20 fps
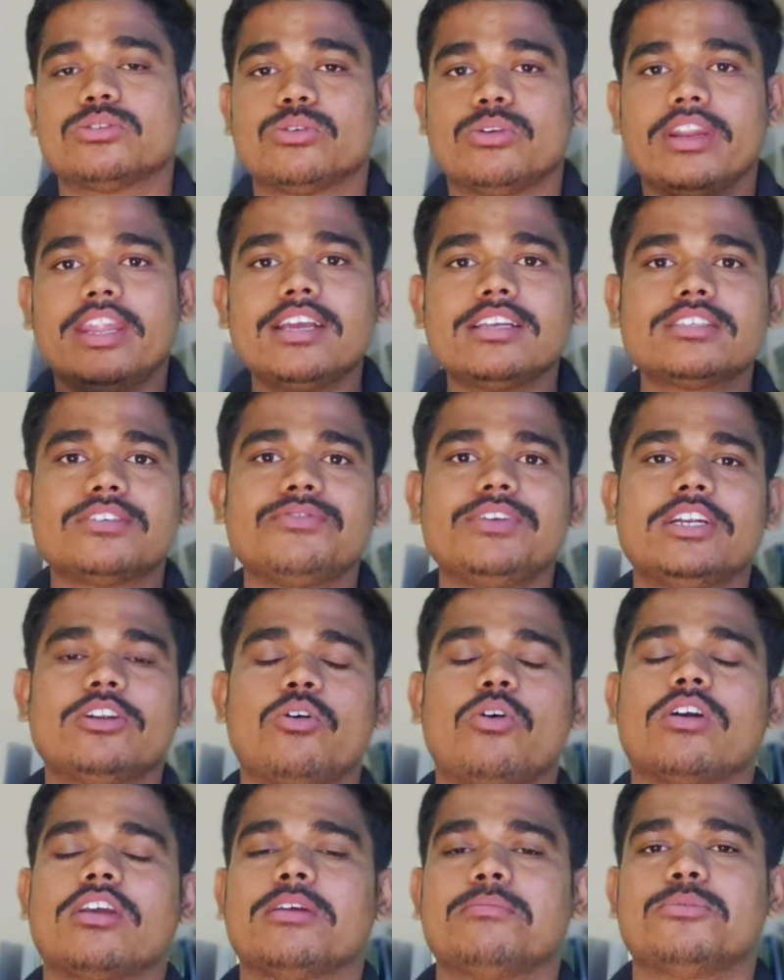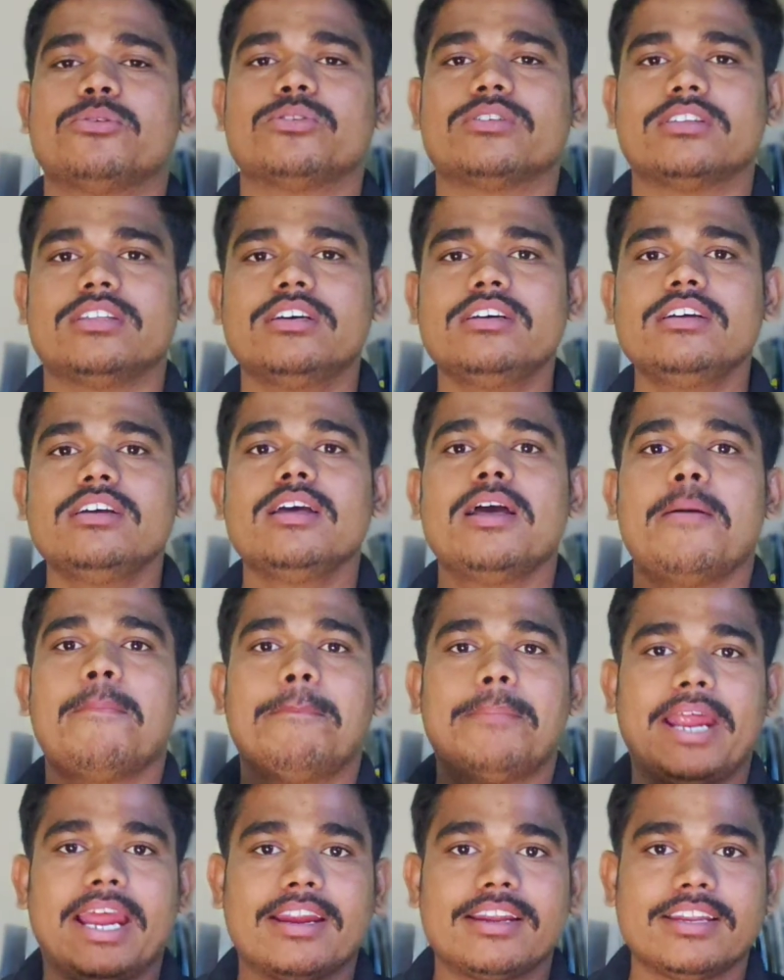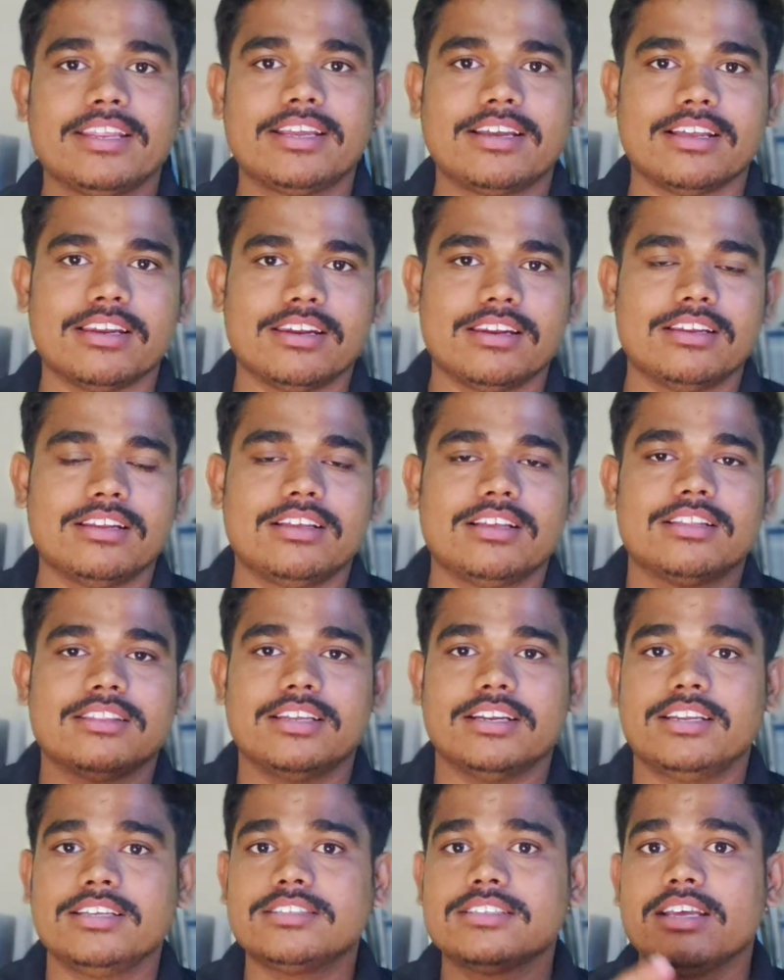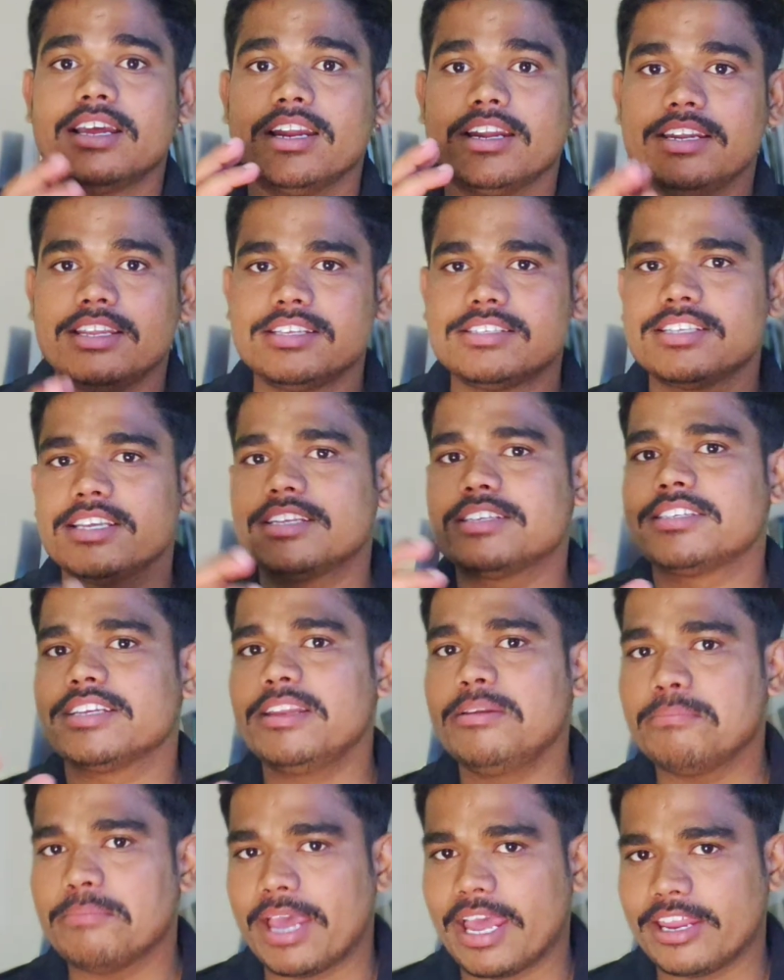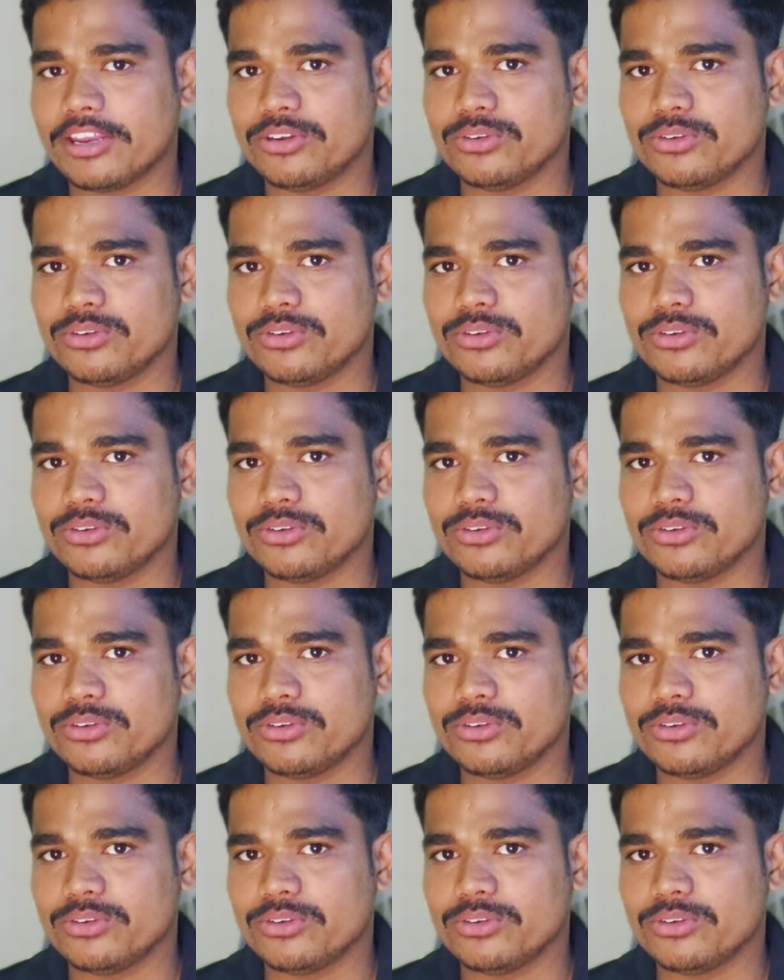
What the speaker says: So next we talk about the practical, that is dissection